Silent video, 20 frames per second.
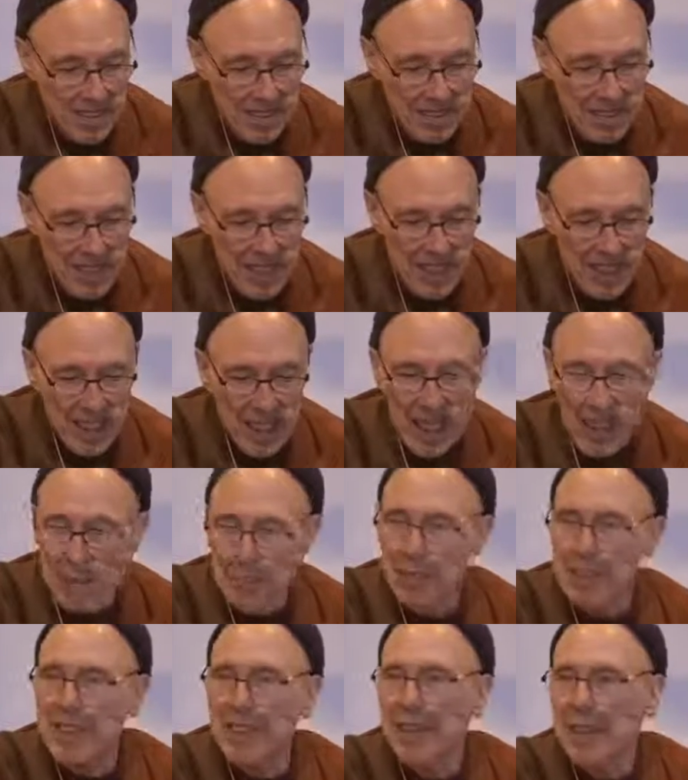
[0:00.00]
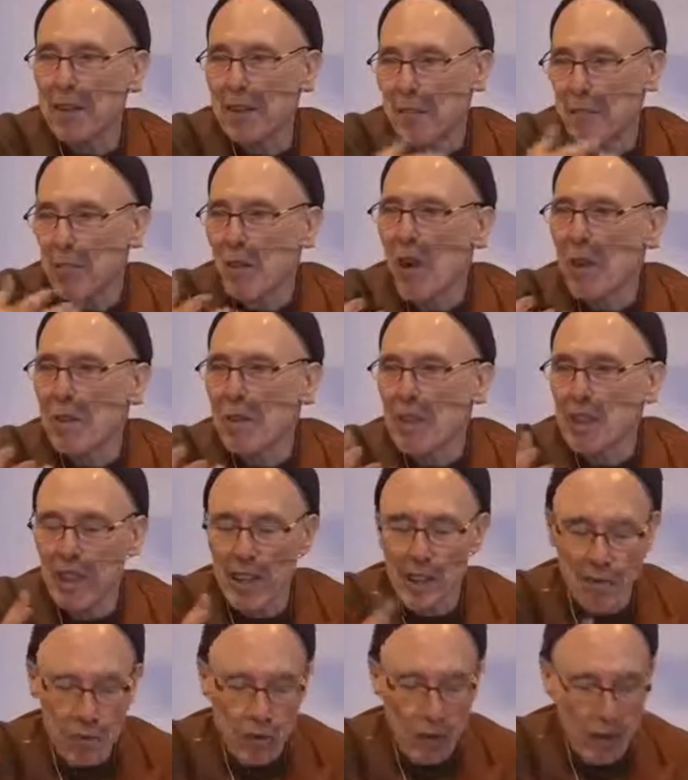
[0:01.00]
then comes the
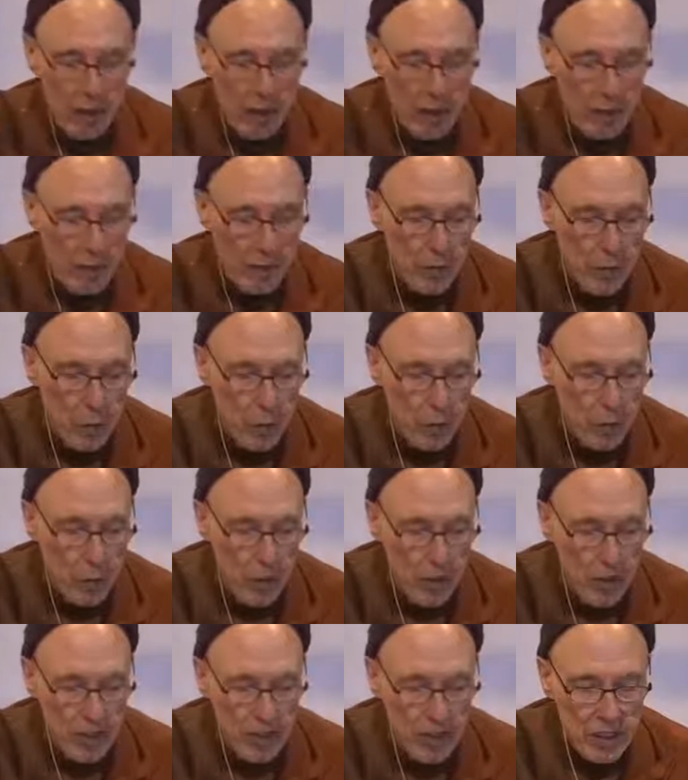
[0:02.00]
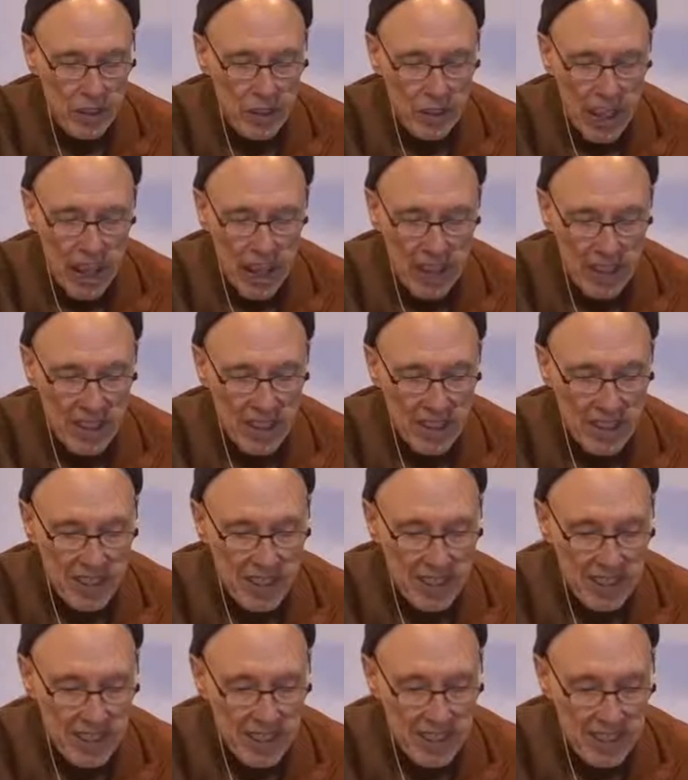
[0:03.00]
formula for the 4
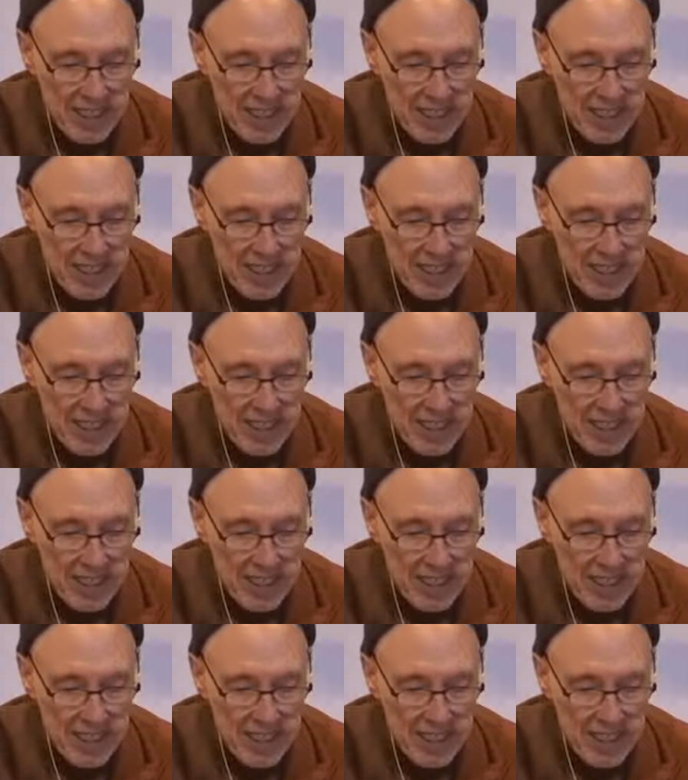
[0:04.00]
jhanas.